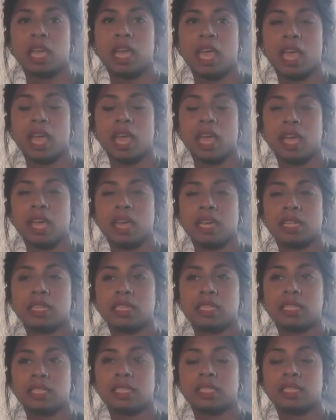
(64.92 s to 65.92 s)
and
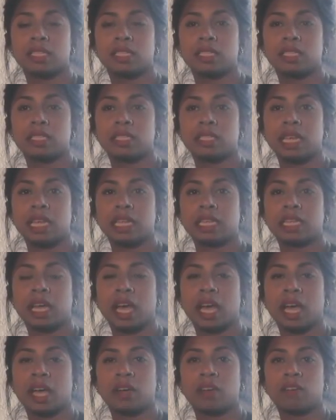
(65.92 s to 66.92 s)
it
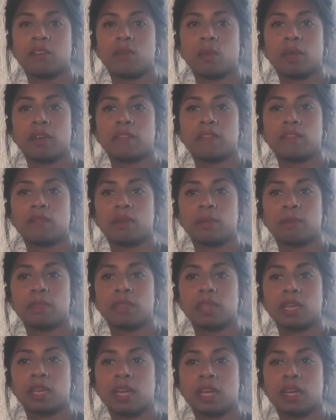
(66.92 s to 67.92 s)
kind of went from
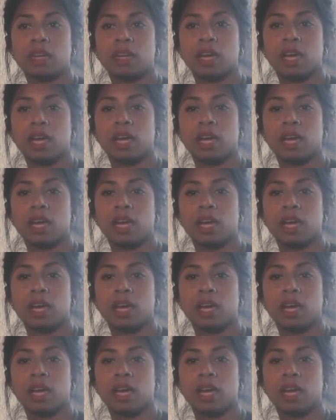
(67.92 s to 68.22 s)
there.